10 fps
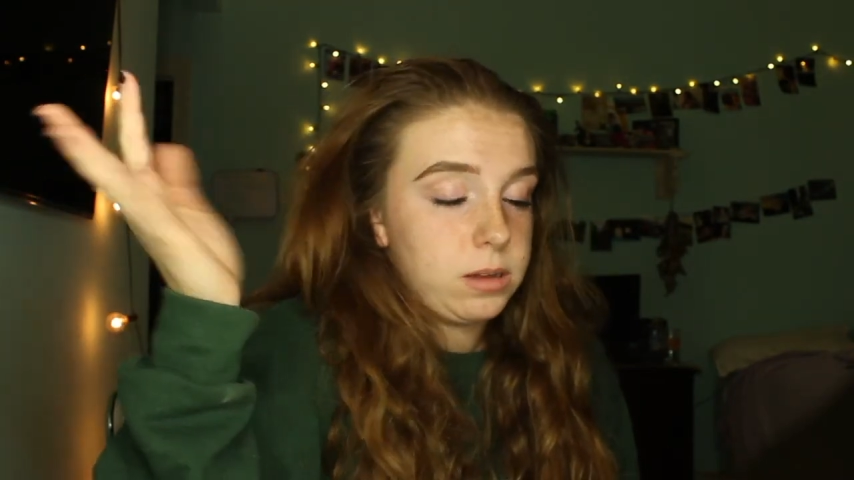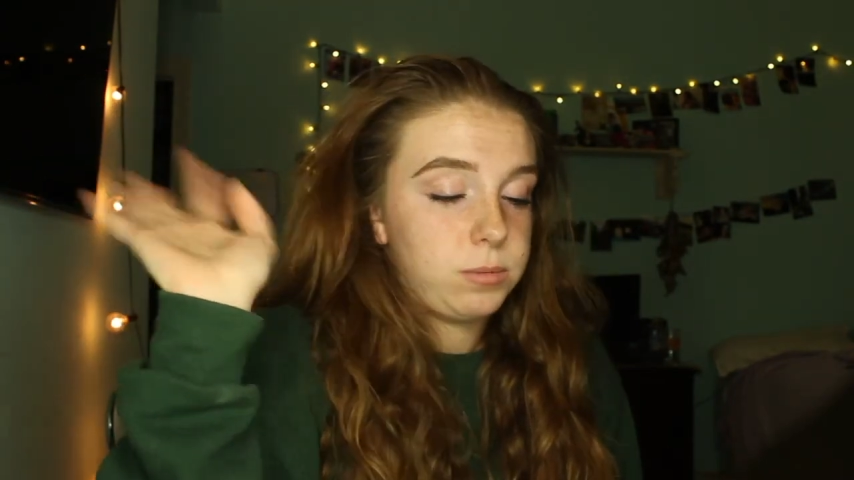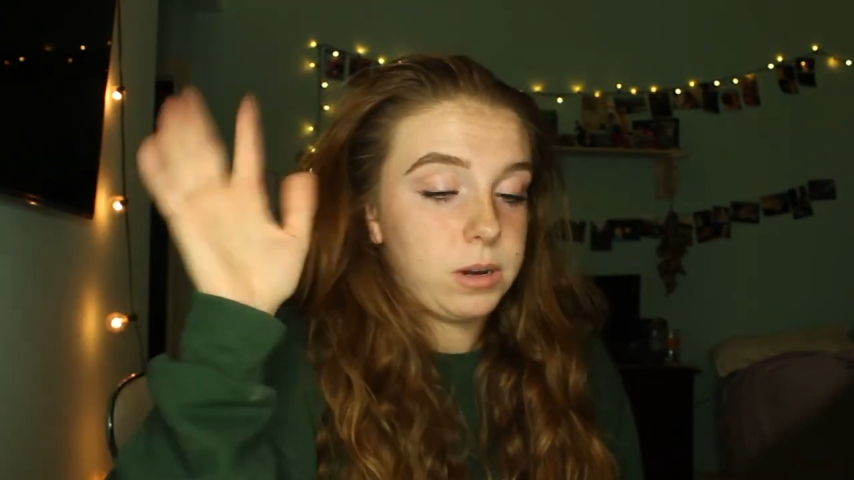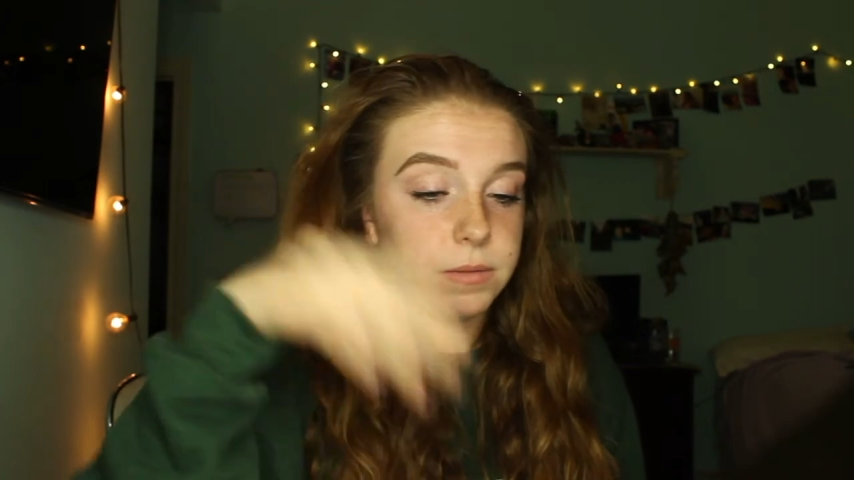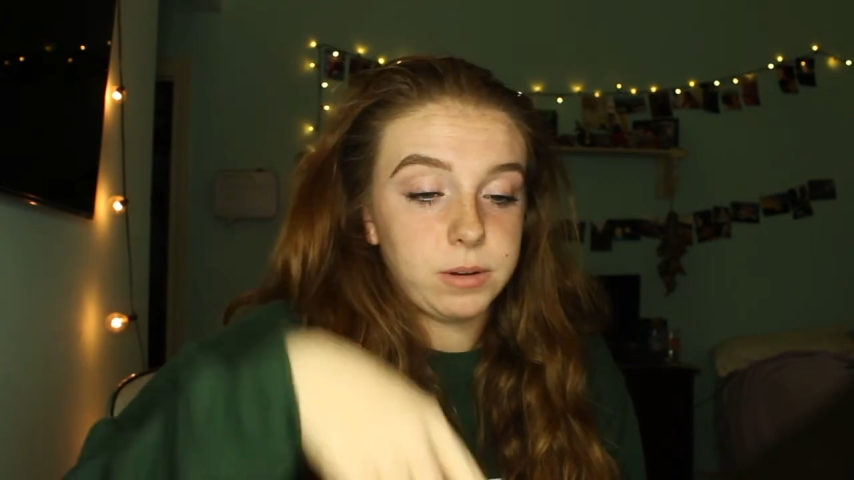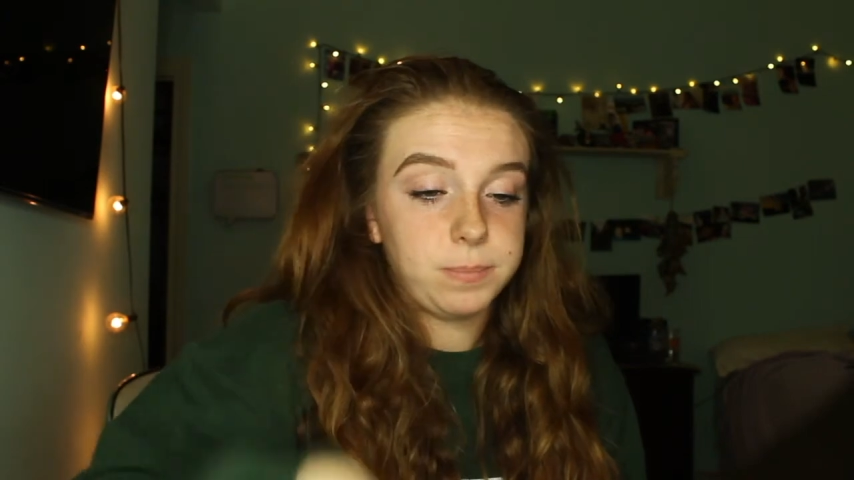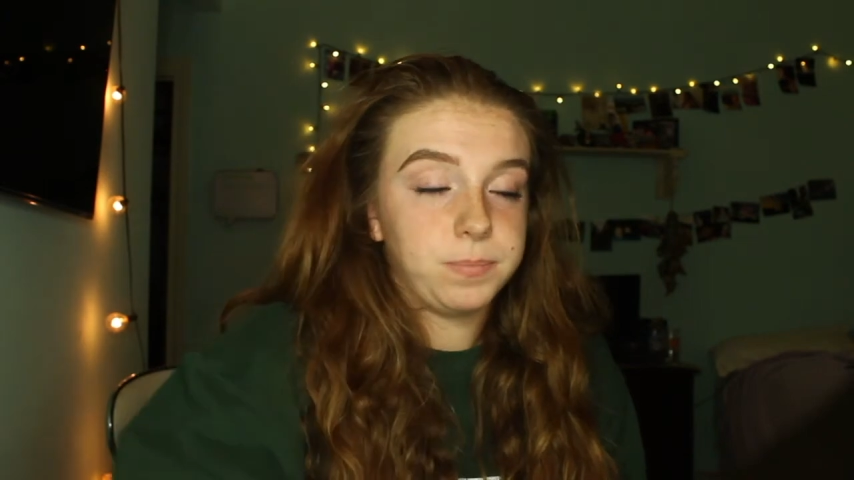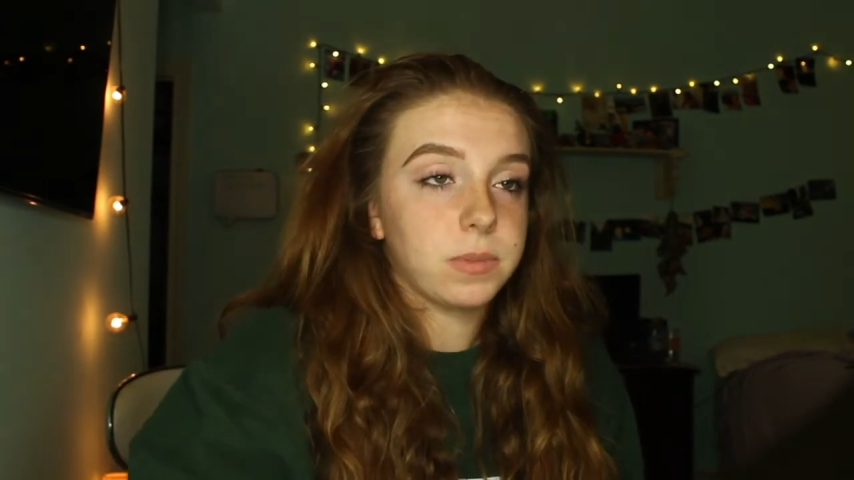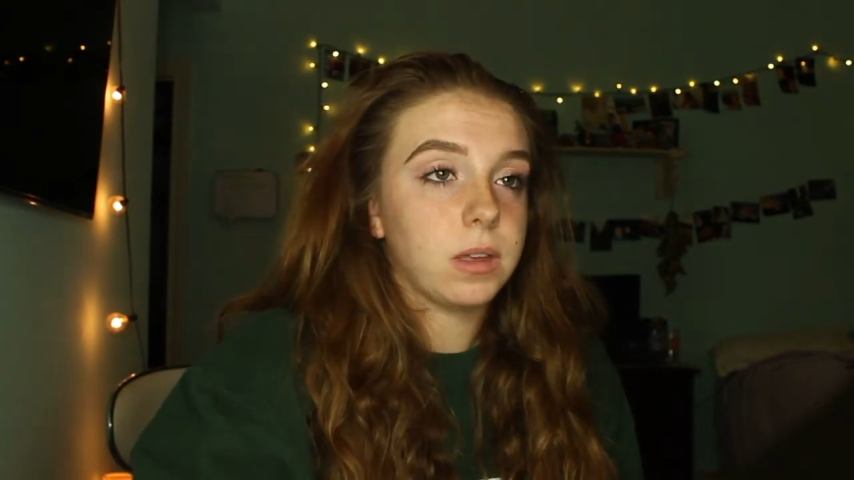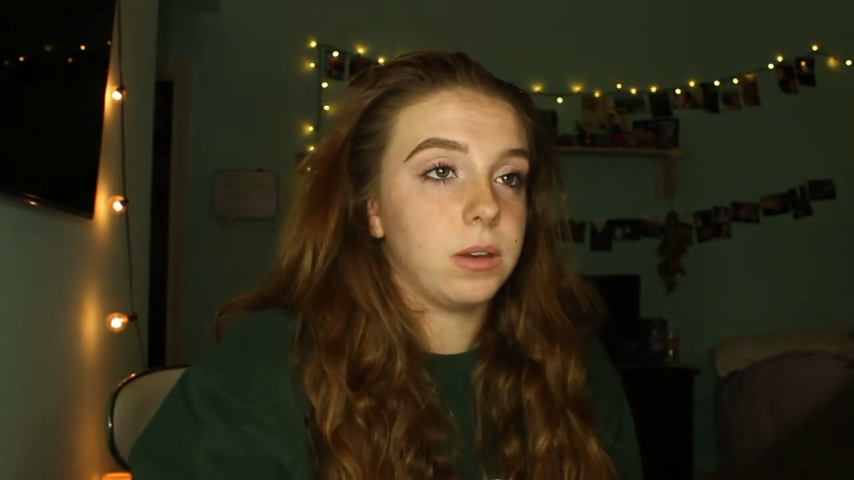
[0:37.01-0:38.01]
whatever.
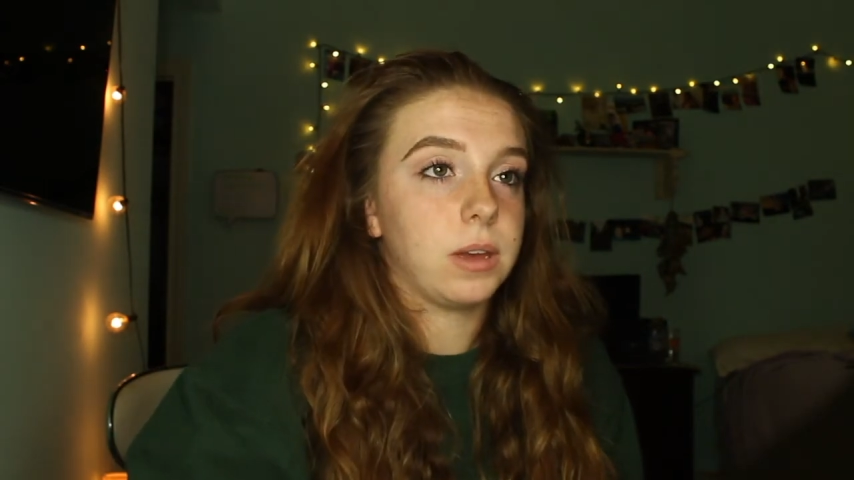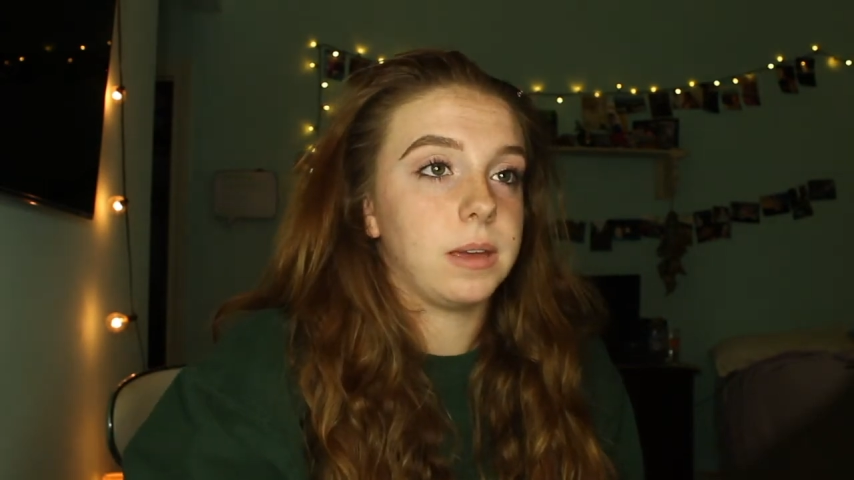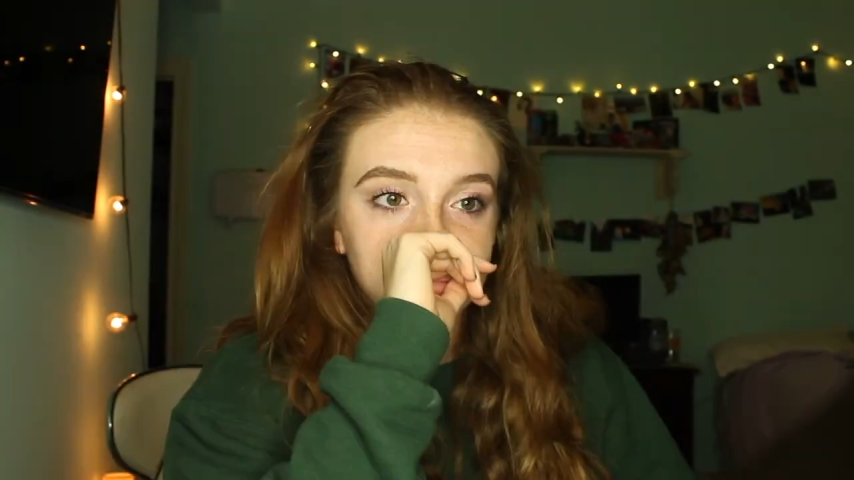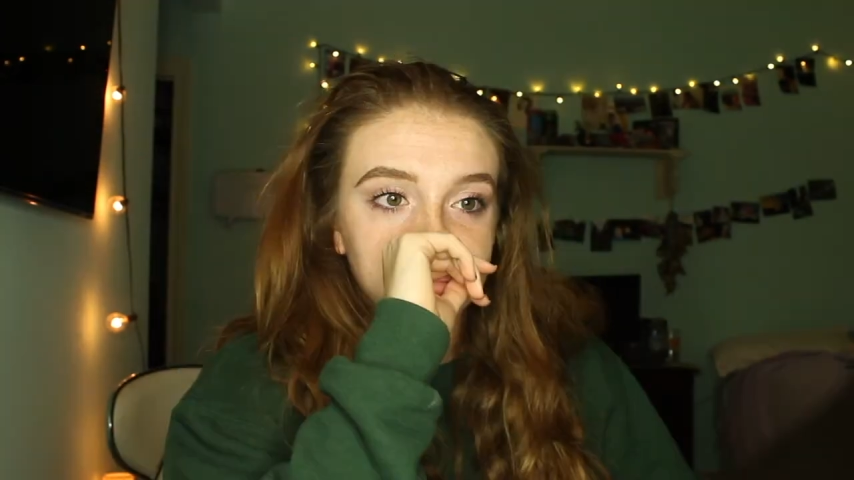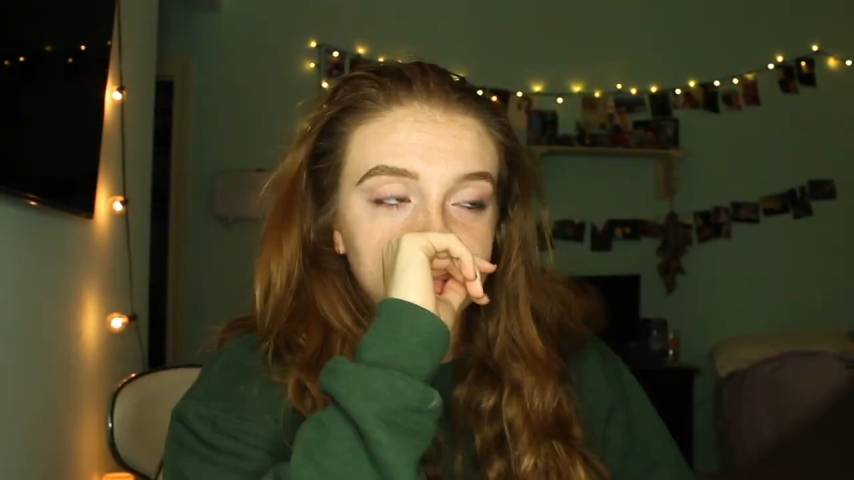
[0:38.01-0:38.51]
Okay.